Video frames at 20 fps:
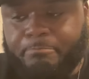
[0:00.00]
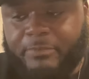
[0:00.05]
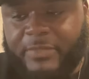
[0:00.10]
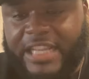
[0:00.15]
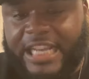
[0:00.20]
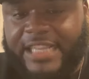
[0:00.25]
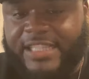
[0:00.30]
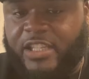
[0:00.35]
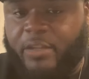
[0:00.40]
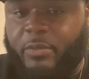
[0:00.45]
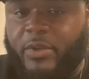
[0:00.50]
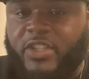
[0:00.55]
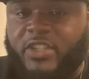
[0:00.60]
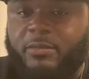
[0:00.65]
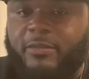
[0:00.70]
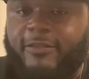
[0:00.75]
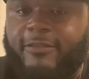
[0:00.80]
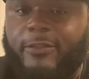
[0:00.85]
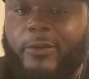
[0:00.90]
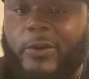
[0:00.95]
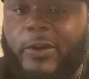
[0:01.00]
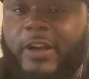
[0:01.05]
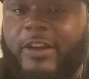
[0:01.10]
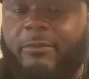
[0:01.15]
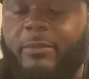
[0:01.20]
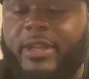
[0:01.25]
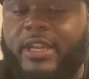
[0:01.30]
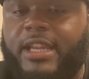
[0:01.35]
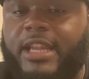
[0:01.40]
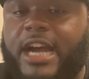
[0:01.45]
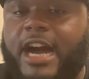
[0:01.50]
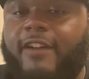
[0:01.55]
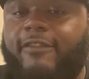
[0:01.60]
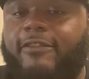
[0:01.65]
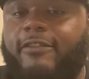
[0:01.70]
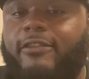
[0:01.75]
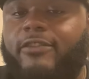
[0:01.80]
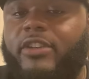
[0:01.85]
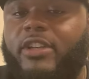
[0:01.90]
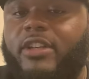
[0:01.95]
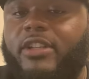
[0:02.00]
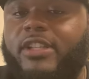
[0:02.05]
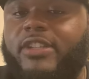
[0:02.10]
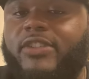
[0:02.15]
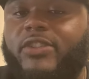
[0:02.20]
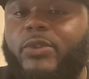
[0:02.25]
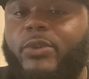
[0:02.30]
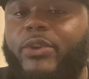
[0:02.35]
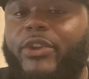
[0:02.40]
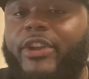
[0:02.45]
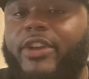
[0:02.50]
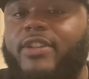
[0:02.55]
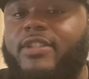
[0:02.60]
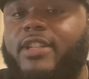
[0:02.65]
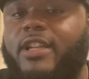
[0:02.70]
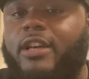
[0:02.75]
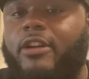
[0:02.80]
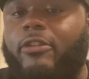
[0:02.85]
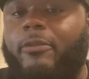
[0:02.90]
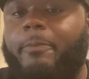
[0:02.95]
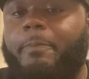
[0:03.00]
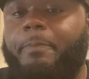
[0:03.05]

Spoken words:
As I mentioned before, I've been an Alpha for nearly 2 years now.